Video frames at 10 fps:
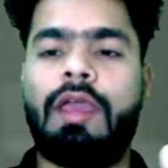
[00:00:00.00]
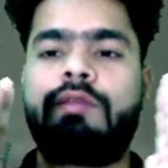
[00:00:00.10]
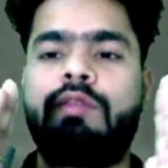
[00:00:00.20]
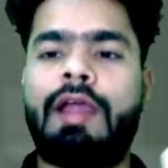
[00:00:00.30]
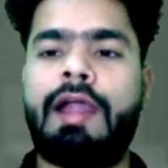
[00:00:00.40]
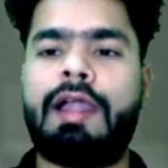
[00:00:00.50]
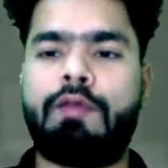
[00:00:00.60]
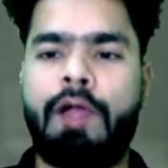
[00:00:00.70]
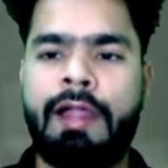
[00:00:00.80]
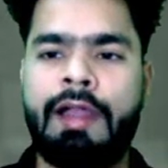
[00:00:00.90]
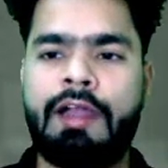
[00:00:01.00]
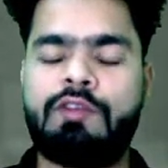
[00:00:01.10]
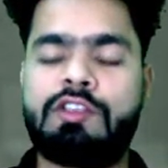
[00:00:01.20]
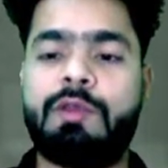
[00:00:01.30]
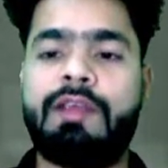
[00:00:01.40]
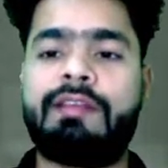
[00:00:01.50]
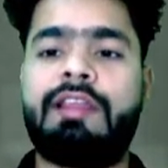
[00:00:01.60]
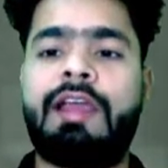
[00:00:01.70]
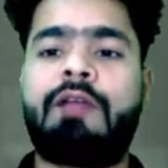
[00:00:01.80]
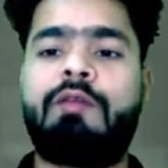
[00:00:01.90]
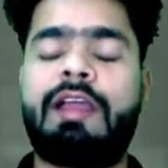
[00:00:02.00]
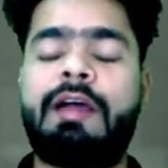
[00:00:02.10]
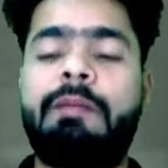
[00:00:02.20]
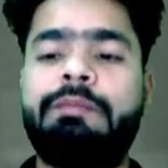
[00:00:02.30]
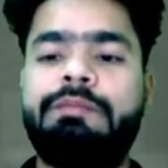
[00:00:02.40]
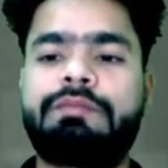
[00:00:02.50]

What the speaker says: If they are divided, which means they are become